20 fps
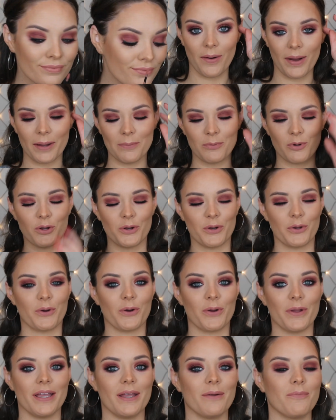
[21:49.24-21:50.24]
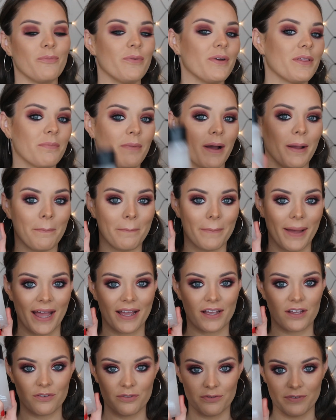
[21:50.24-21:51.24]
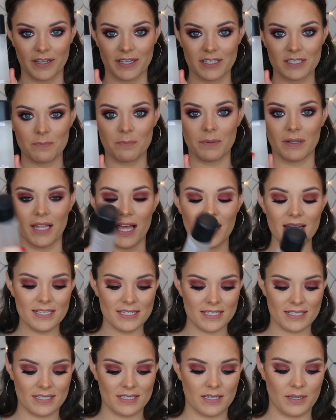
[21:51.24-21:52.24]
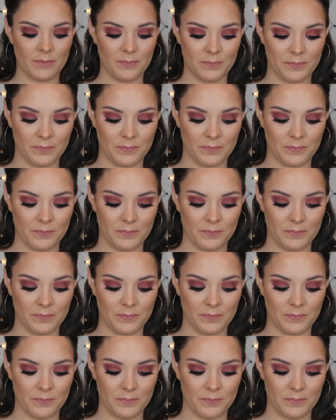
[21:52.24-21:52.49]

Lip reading: Now I'm going to go in with my MAC Fix Plus.